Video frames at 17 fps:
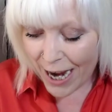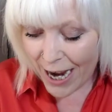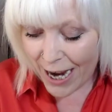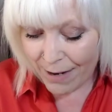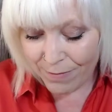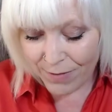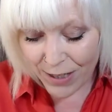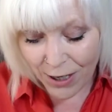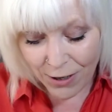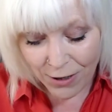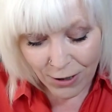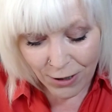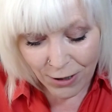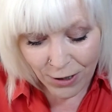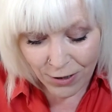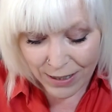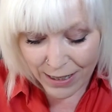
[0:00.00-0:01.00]
to
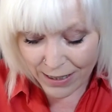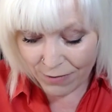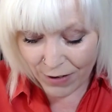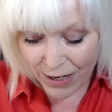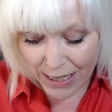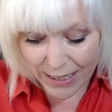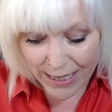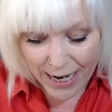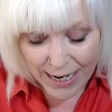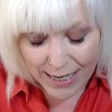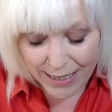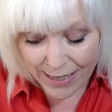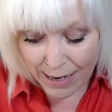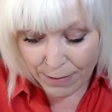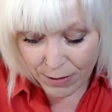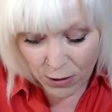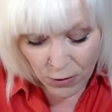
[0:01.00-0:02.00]
conclude this reading.
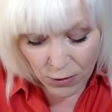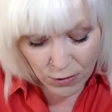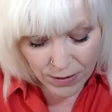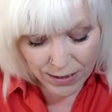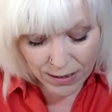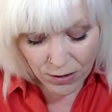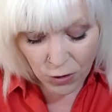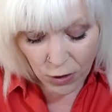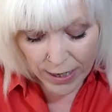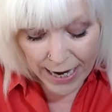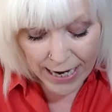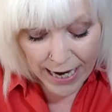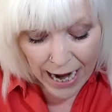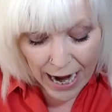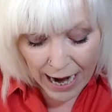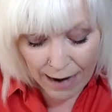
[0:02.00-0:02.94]
It's absolutely stunning.